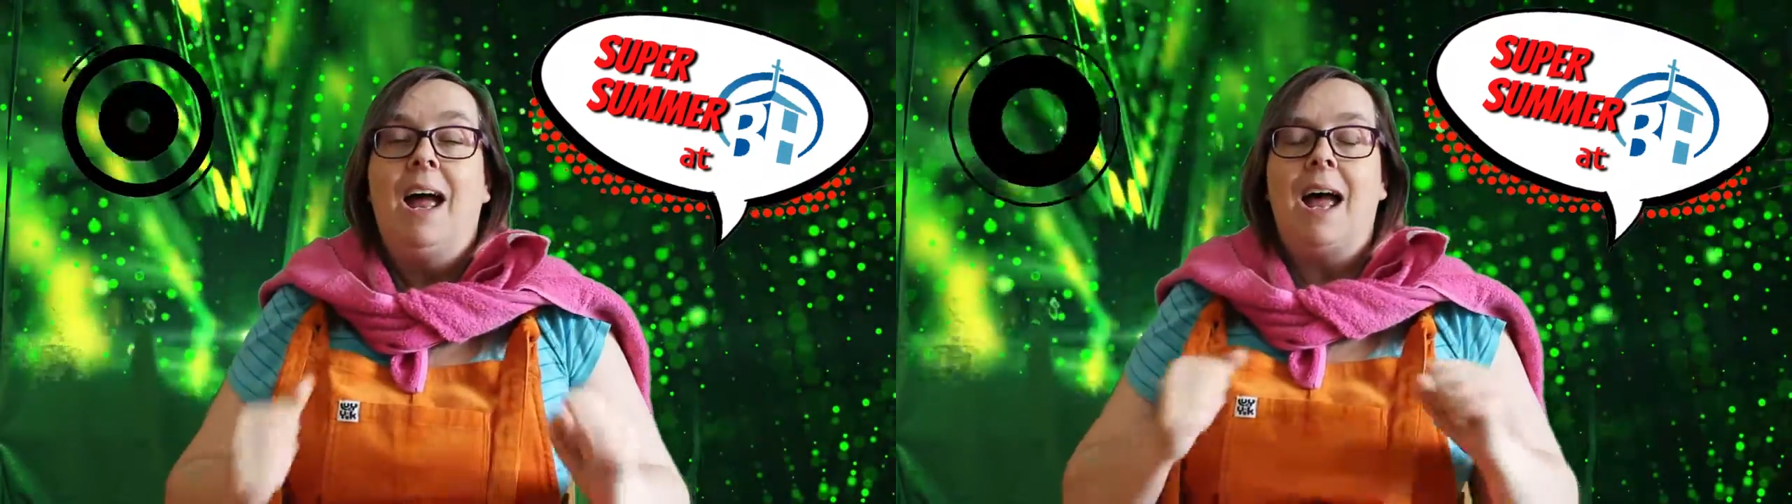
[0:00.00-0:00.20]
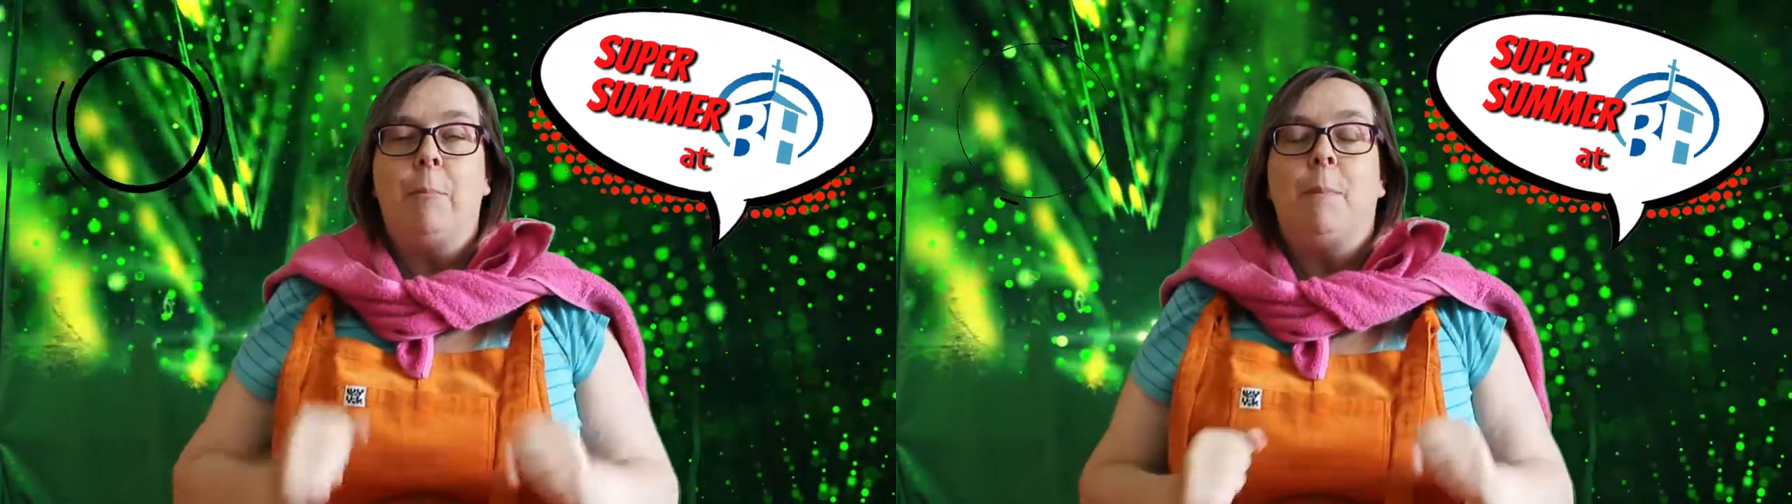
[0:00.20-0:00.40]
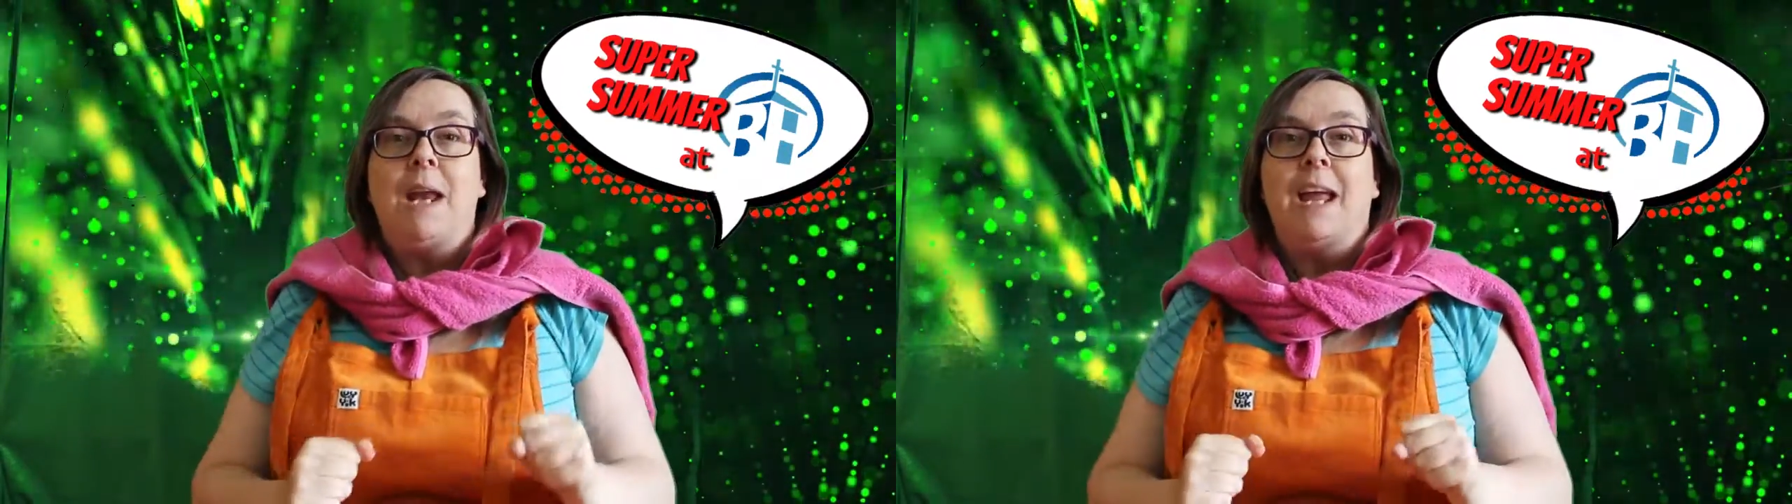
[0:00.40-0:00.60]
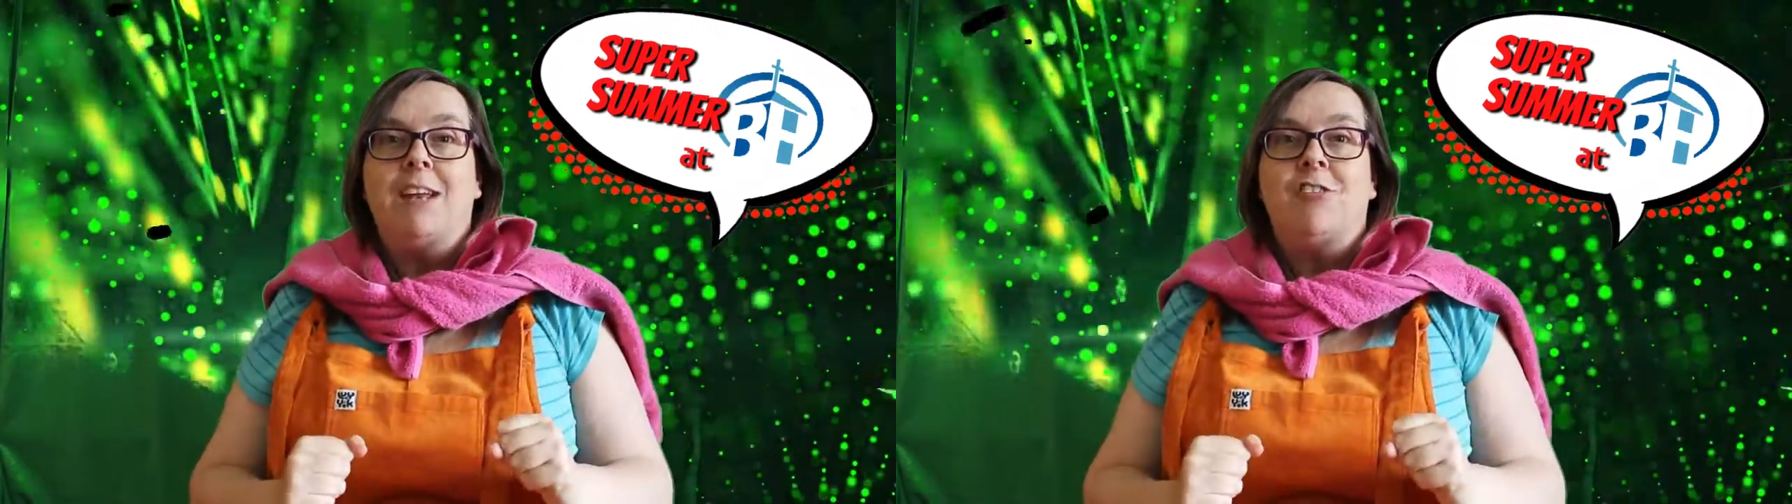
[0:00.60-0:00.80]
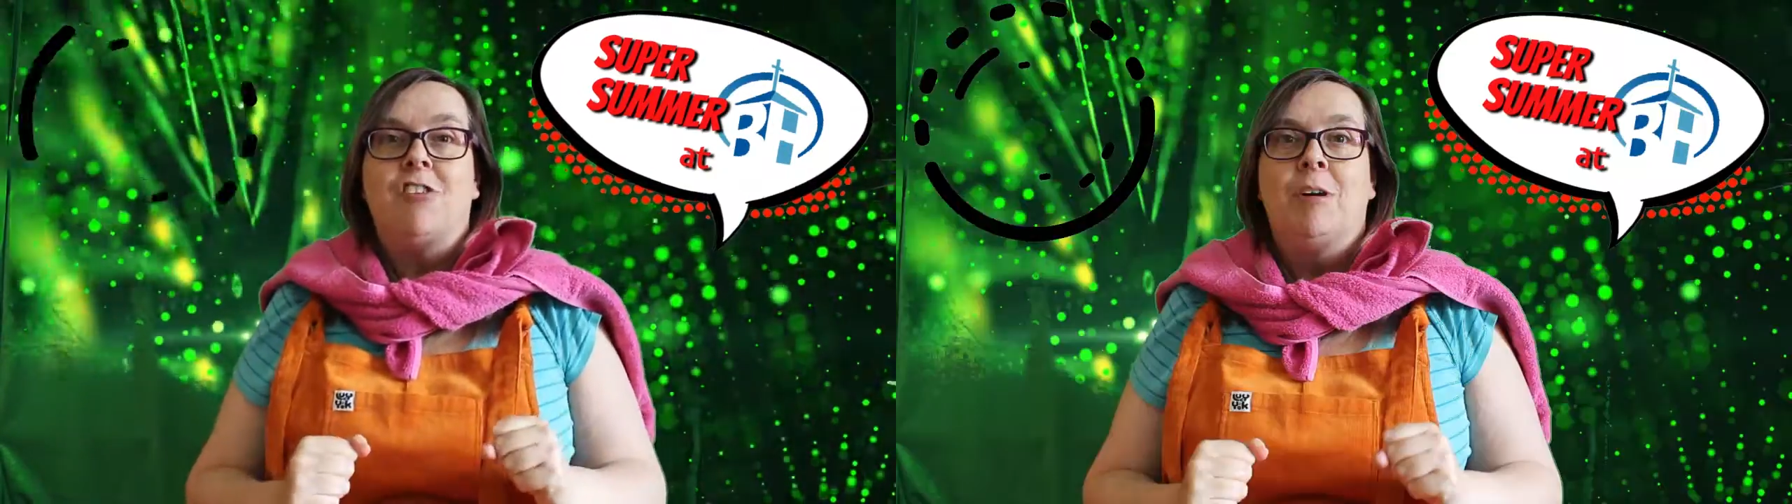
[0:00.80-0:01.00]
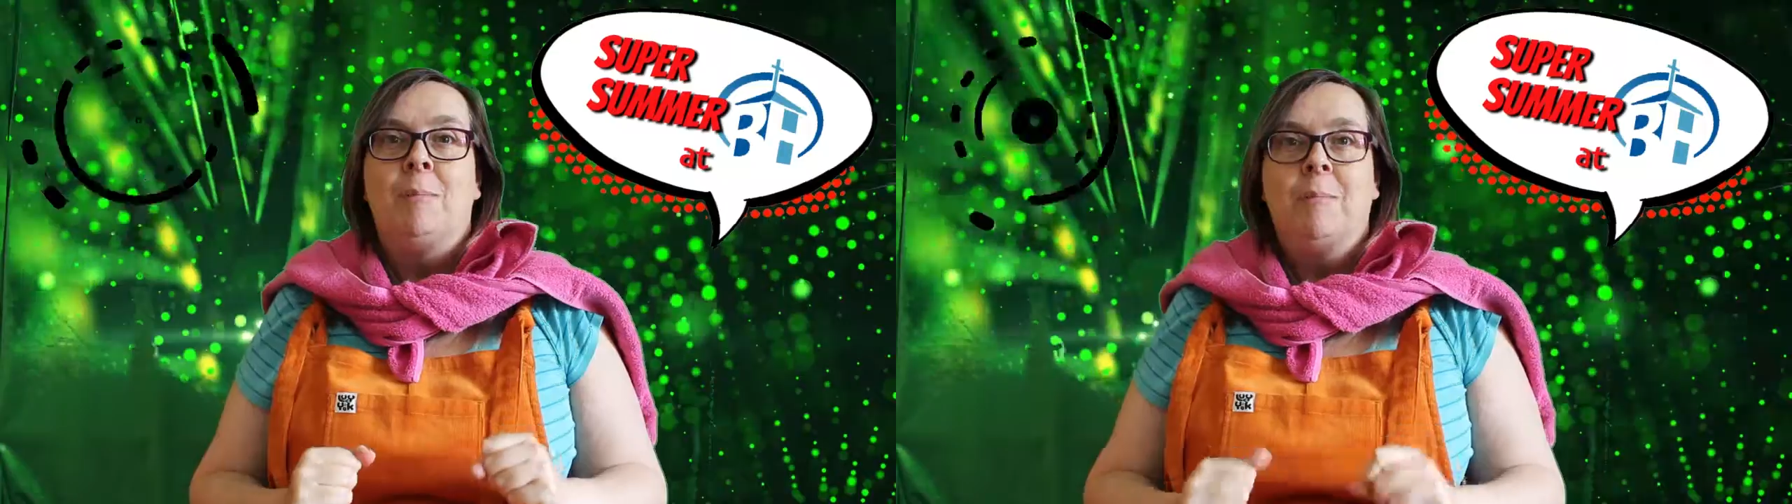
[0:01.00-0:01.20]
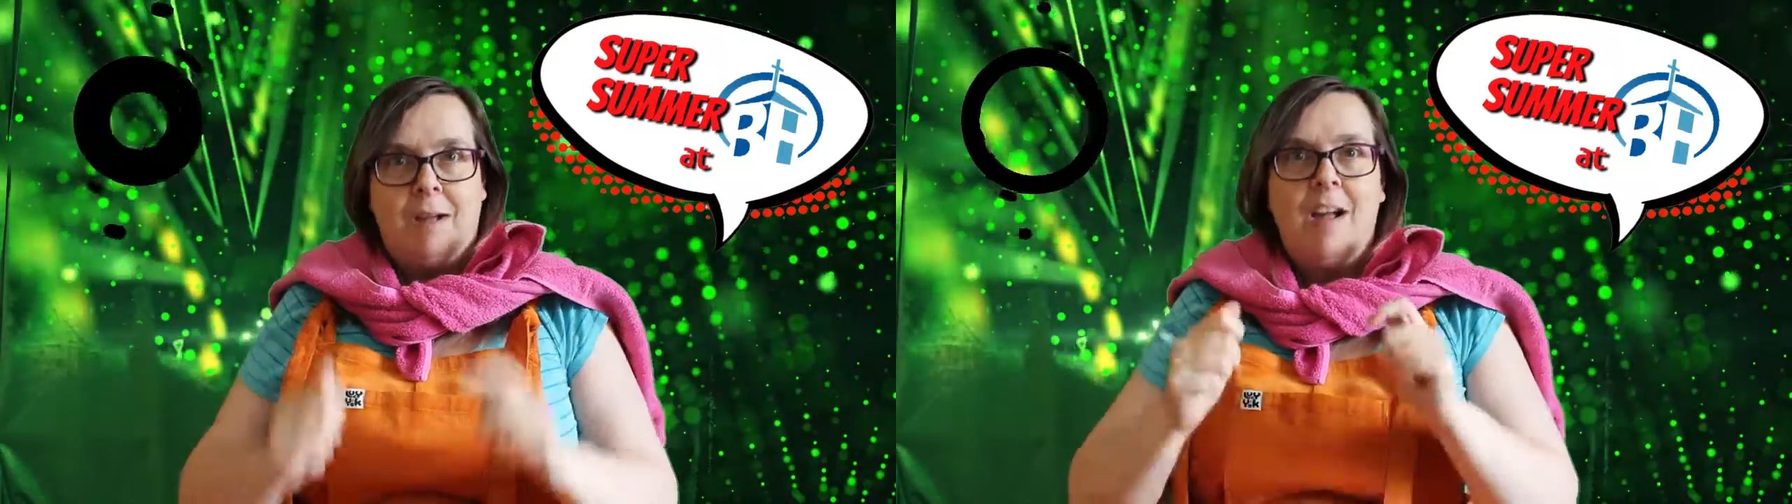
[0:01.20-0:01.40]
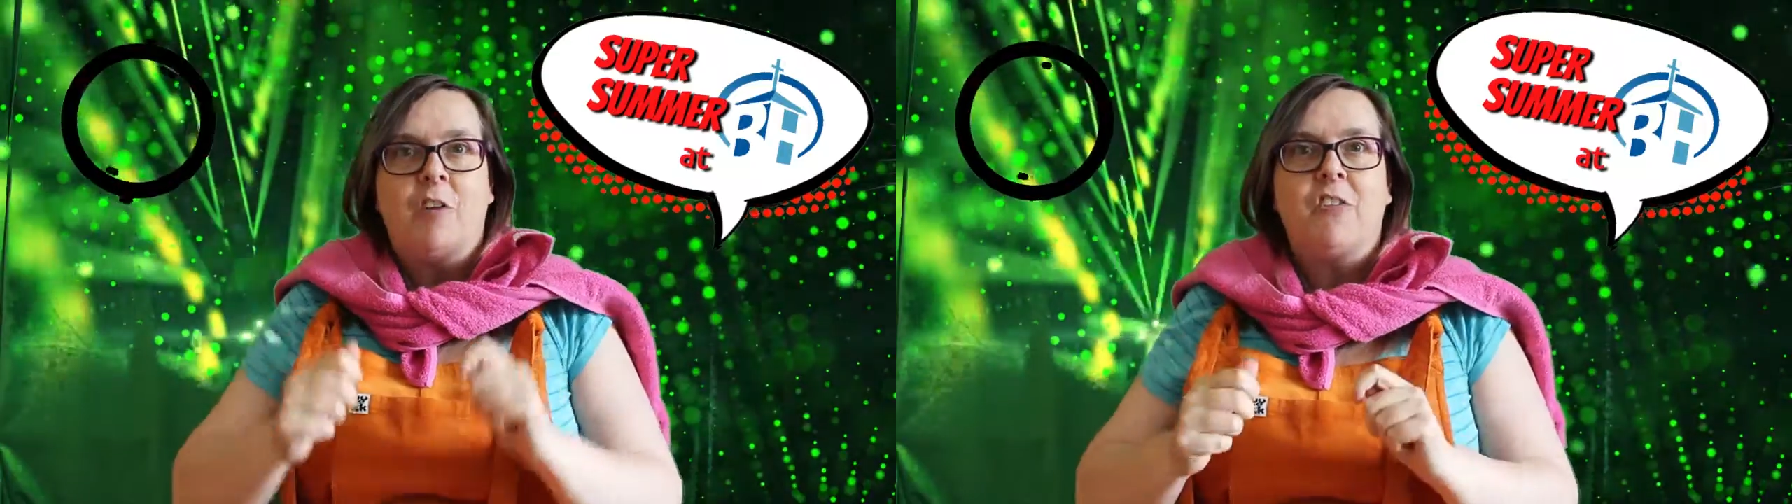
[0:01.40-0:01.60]
at BH.
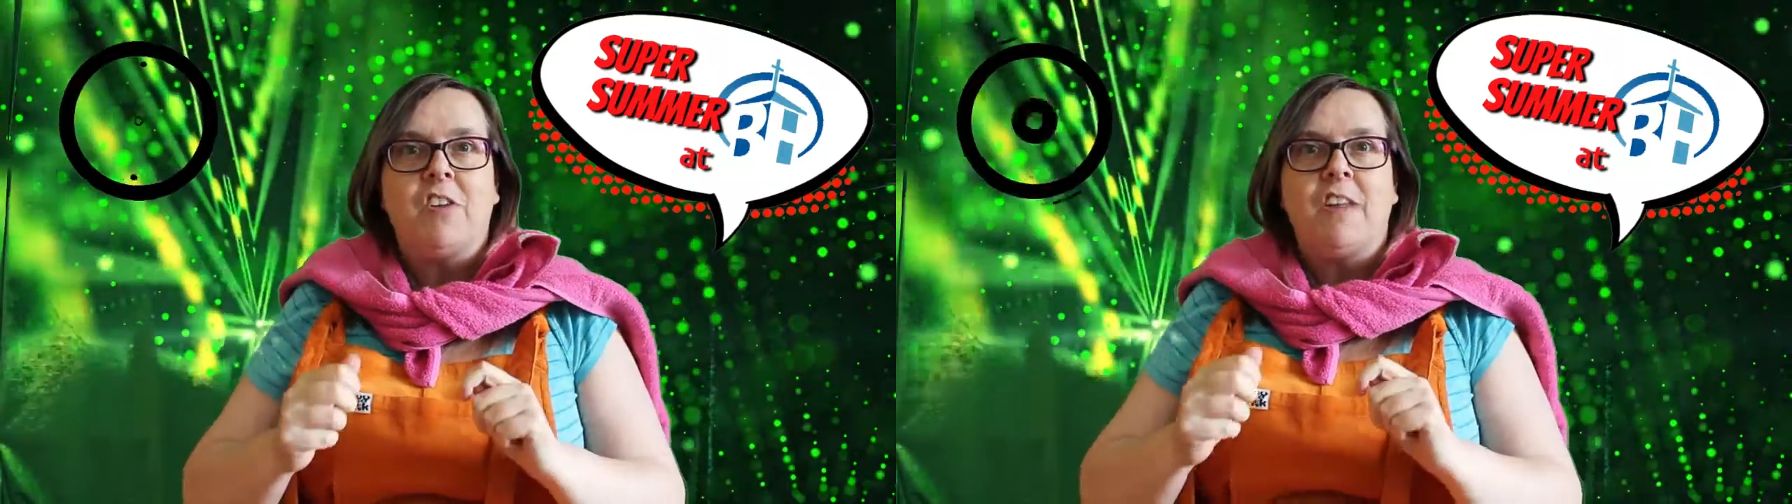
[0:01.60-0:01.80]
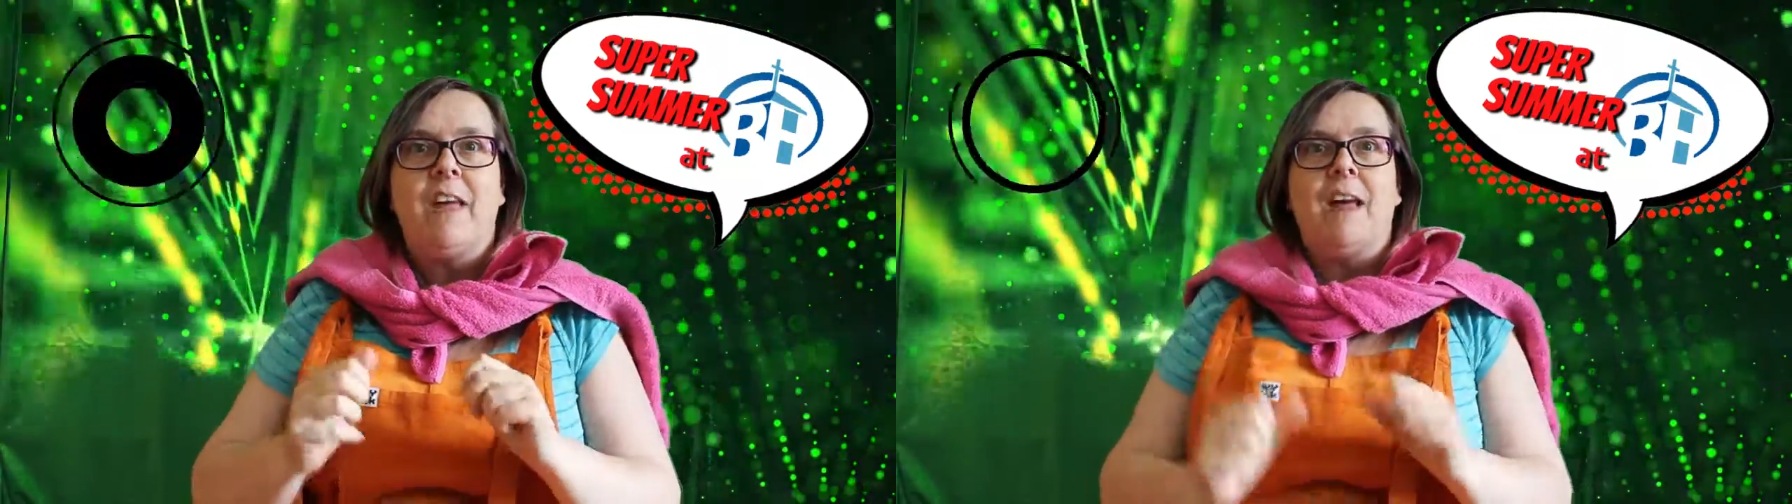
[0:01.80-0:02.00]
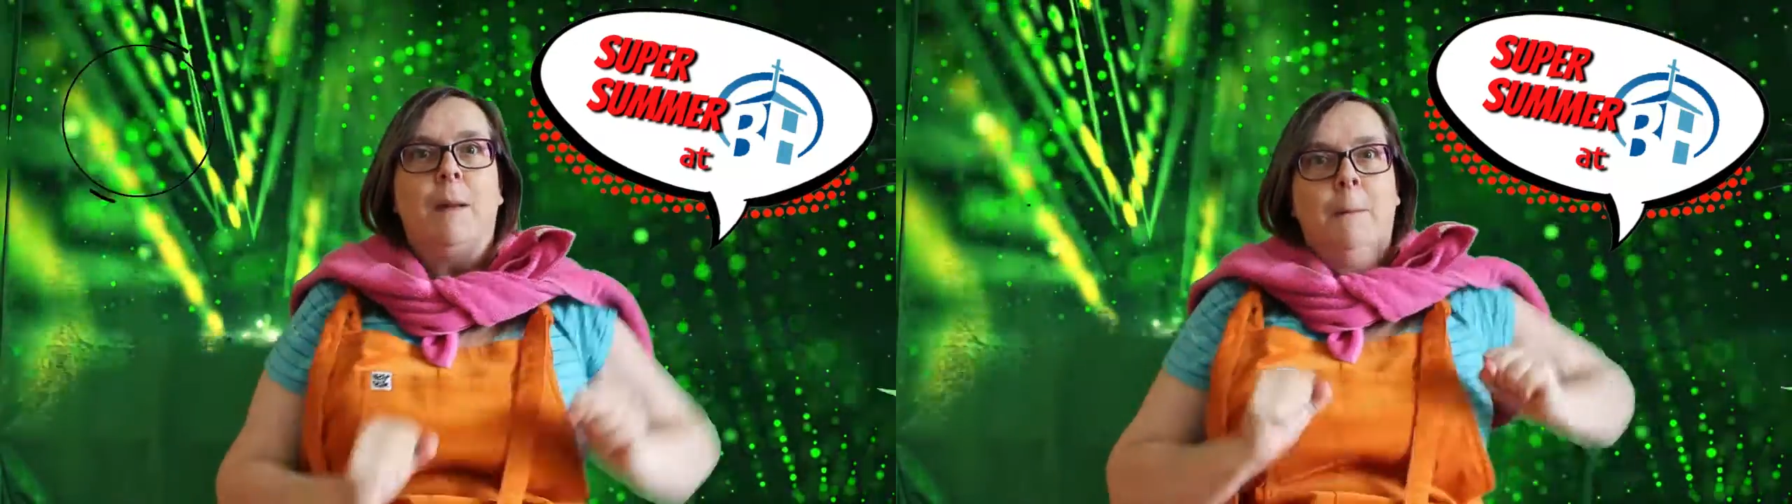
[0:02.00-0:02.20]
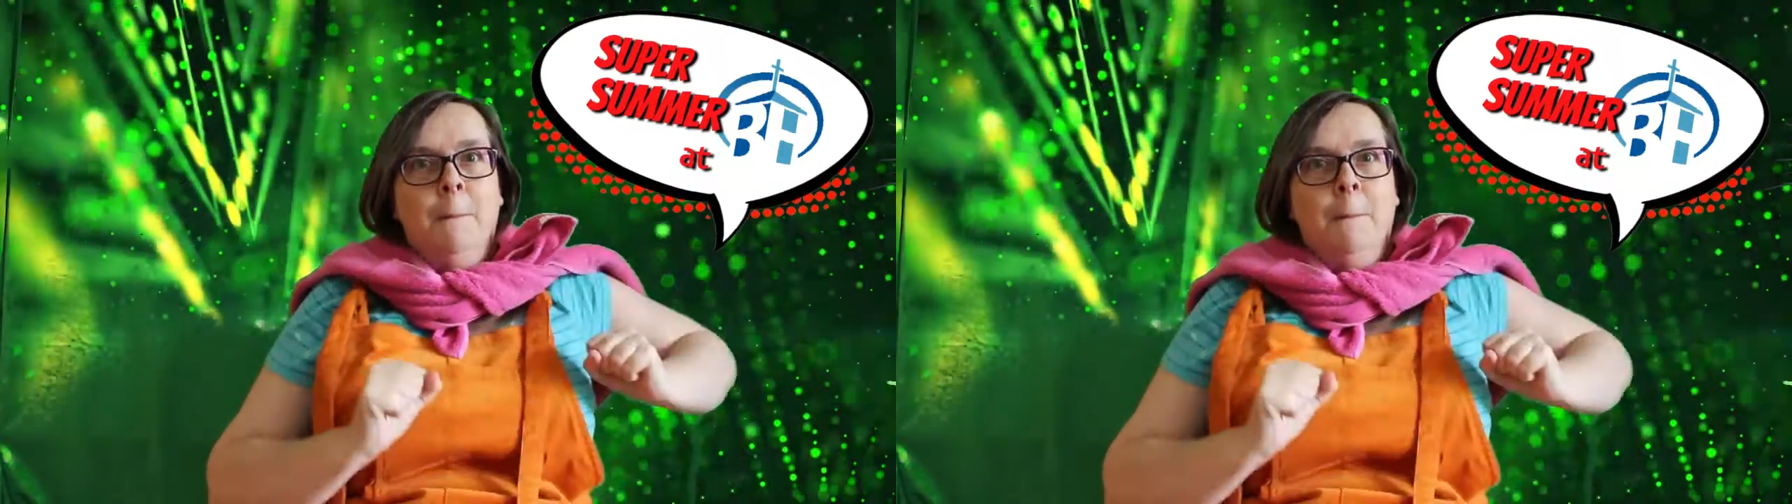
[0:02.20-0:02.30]
I'll see you there.